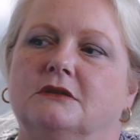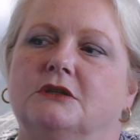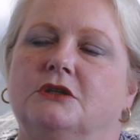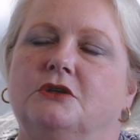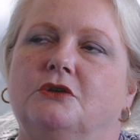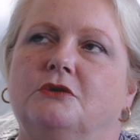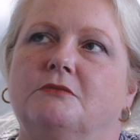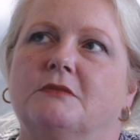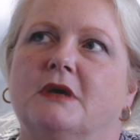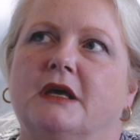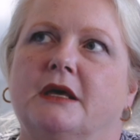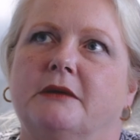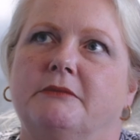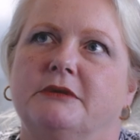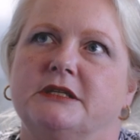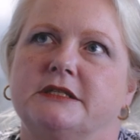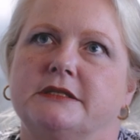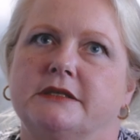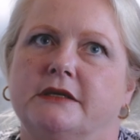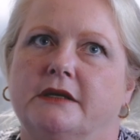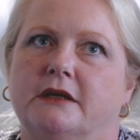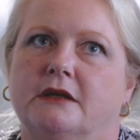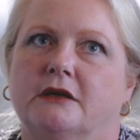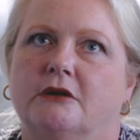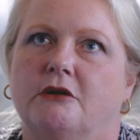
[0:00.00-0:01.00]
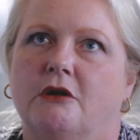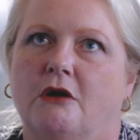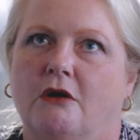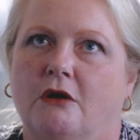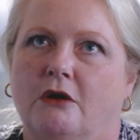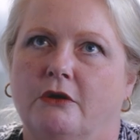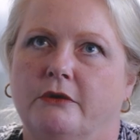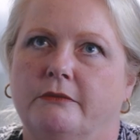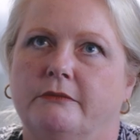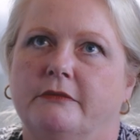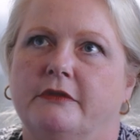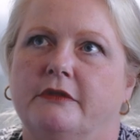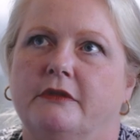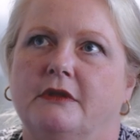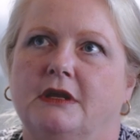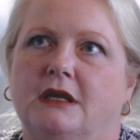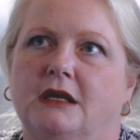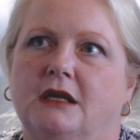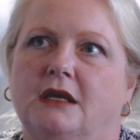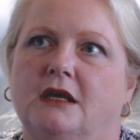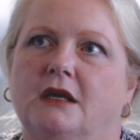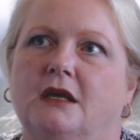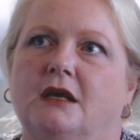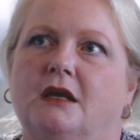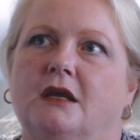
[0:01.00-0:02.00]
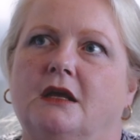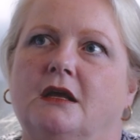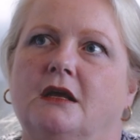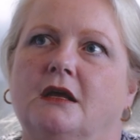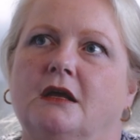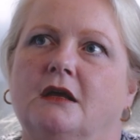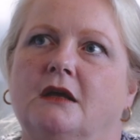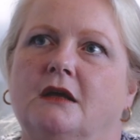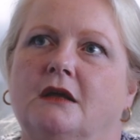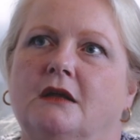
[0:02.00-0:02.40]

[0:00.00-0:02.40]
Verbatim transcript: You may be sitting at home thinking,